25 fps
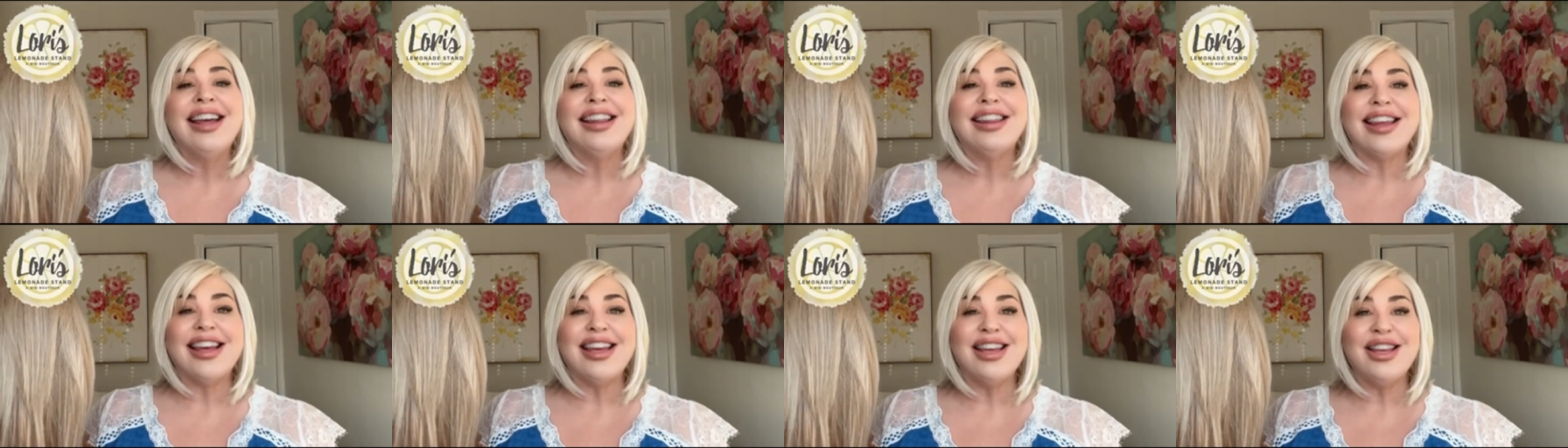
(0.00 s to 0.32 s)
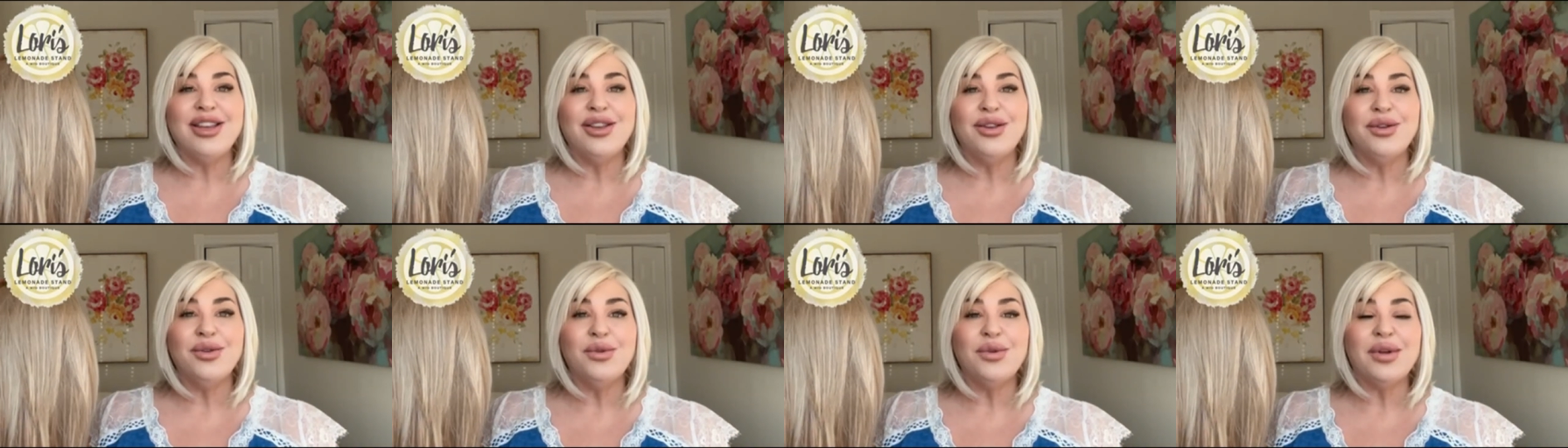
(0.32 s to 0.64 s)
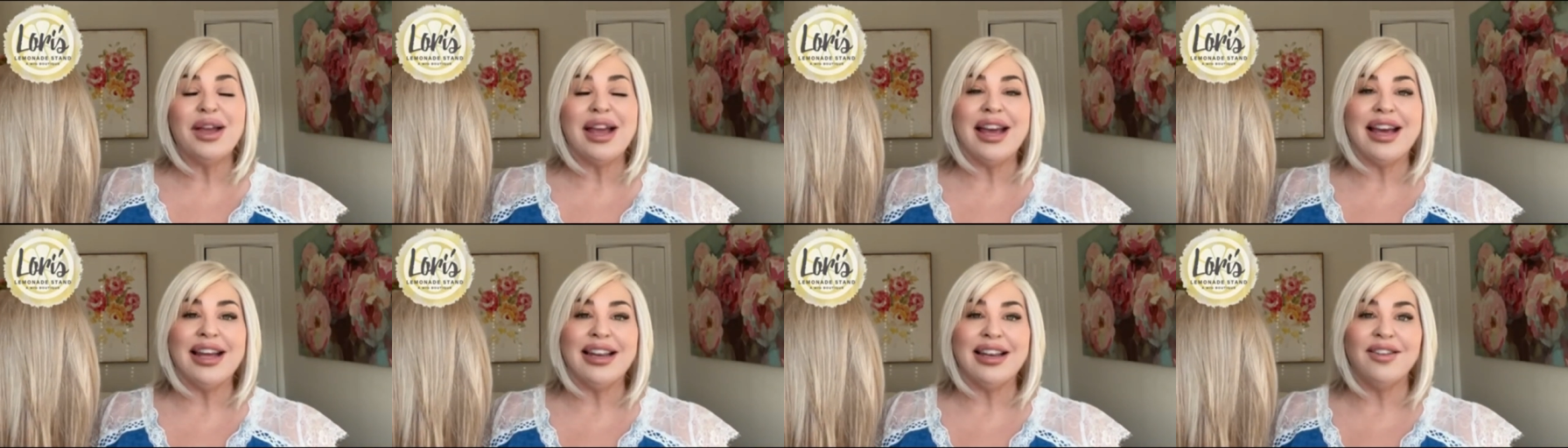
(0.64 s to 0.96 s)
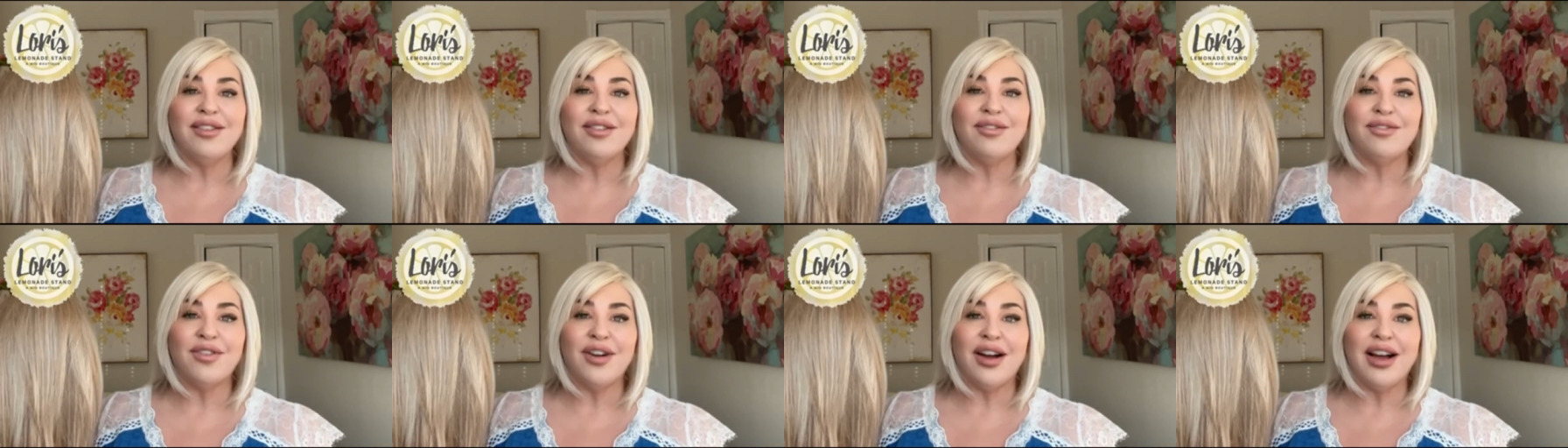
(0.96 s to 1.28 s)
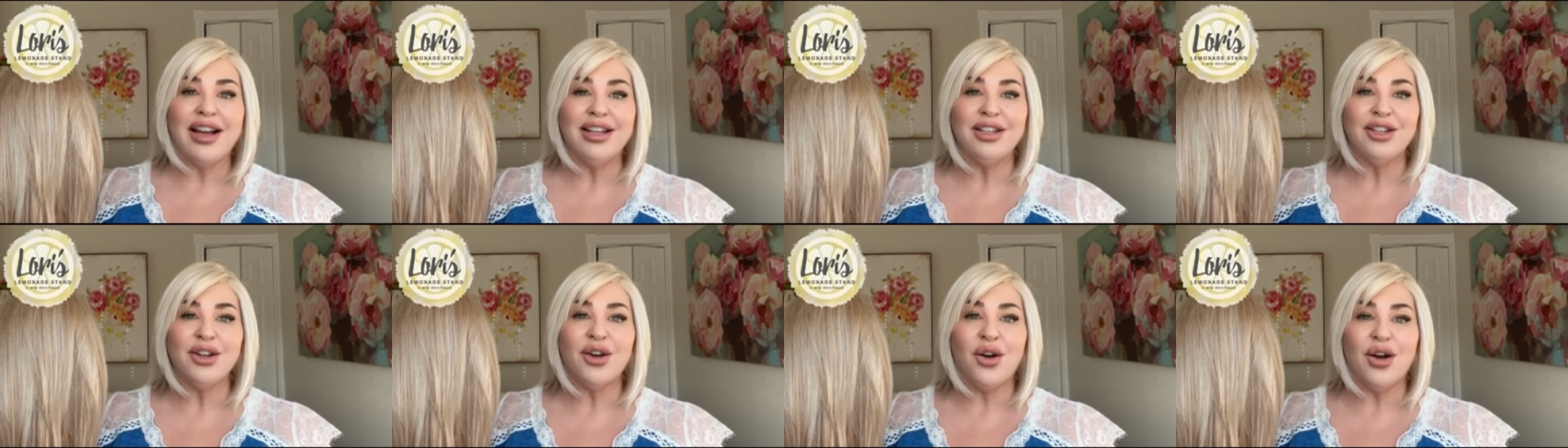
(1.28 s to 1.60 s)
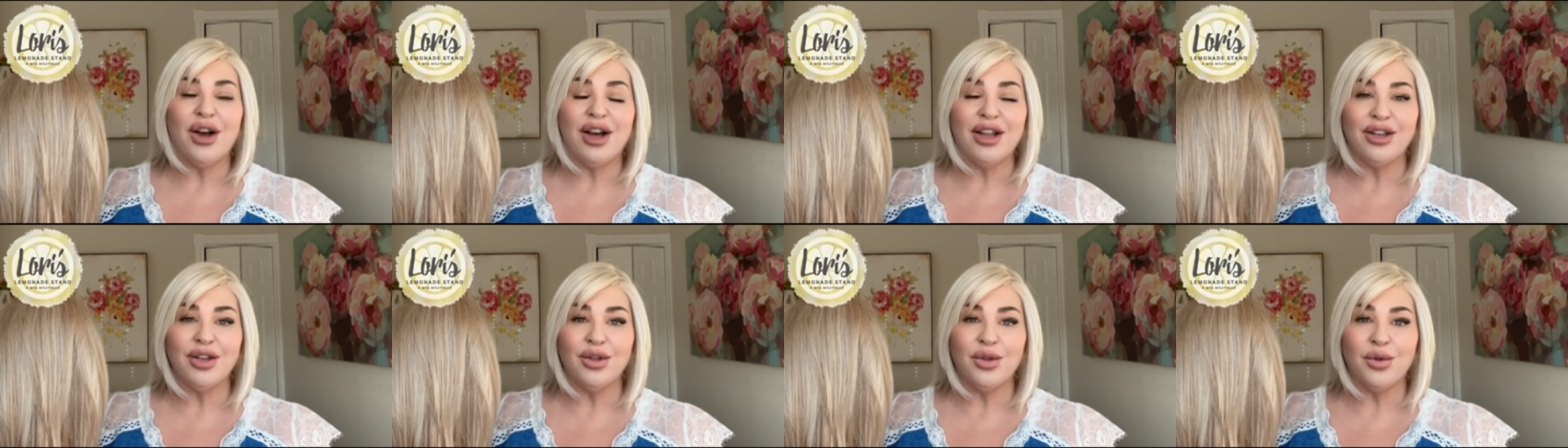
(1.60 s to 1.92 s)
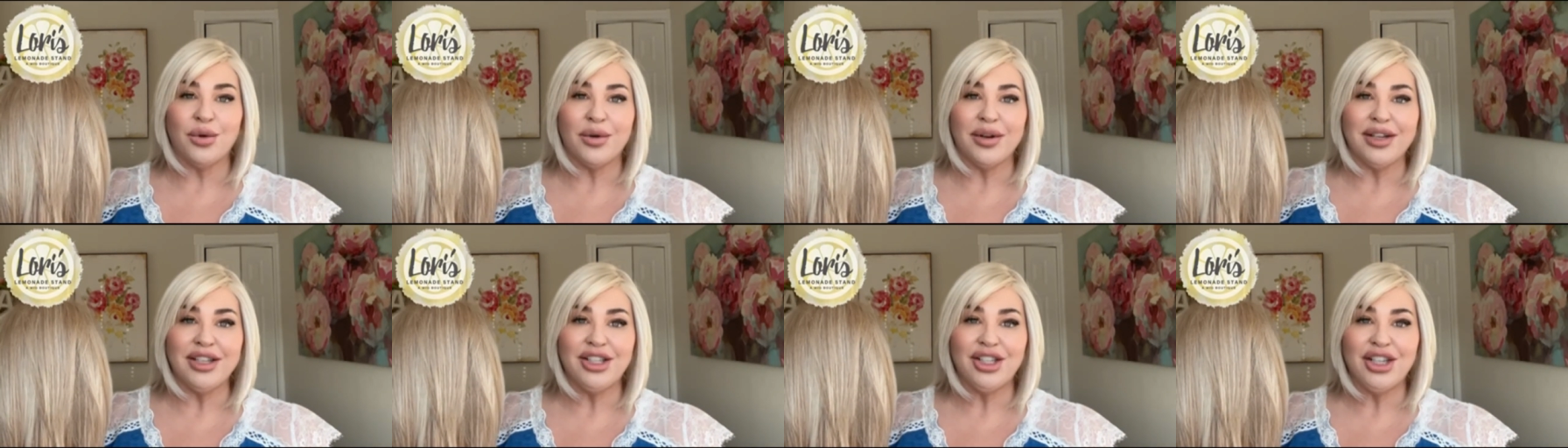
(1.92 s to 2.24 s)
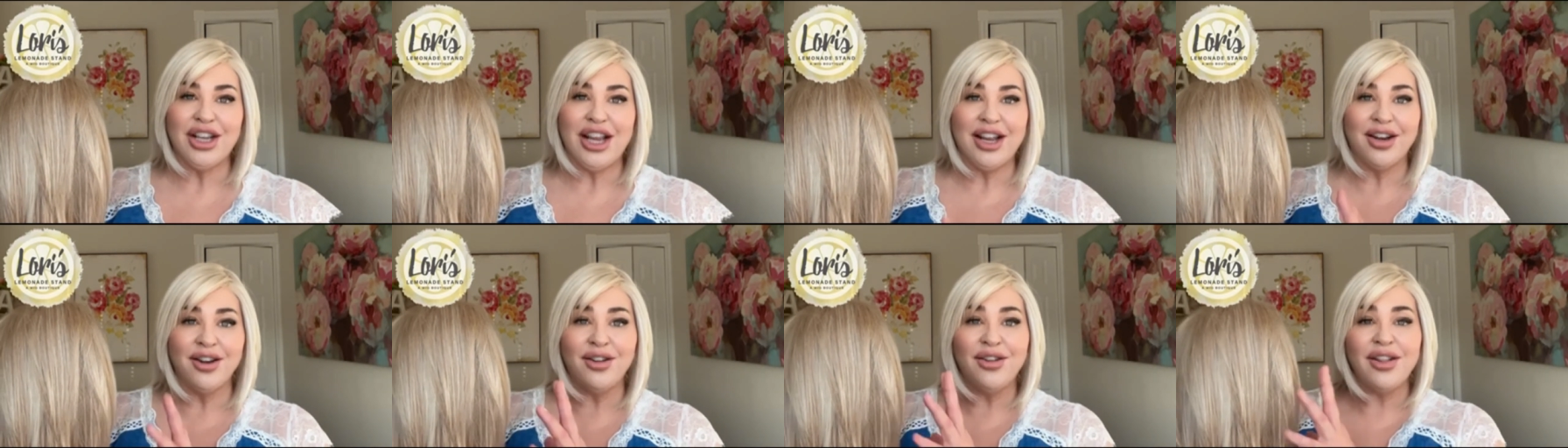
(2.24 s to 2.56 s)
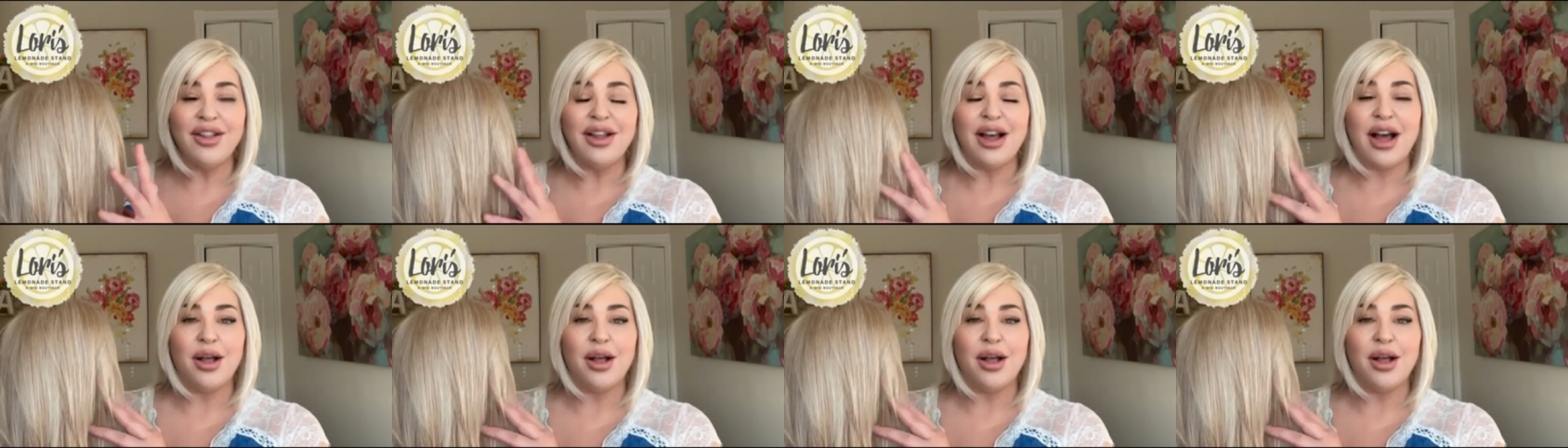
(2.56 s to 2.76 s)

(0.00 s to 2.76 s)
that you can find on Lori's channel.